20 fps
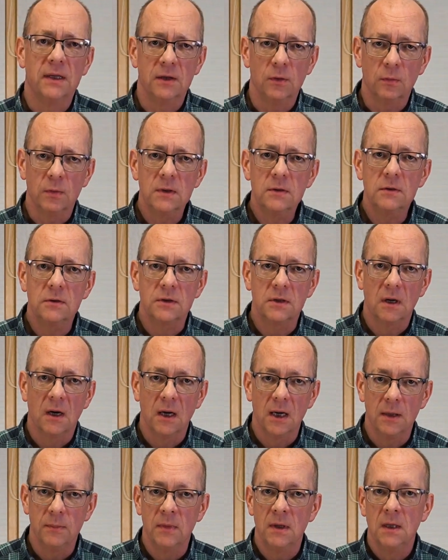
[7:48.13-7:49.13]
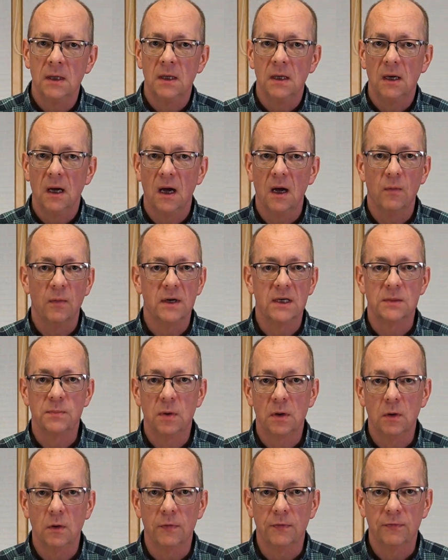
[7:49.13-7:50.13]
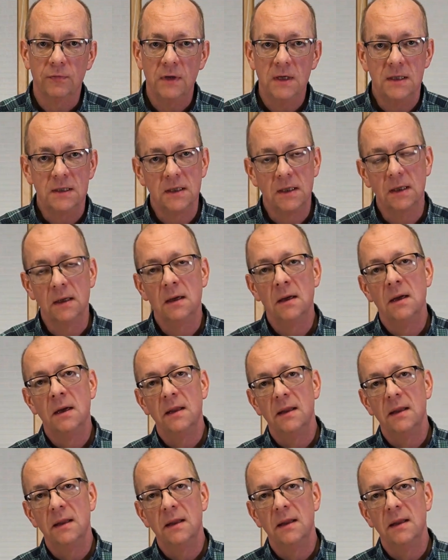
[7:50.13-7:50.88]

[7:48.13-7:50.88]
in the winter time, when it's below freezing,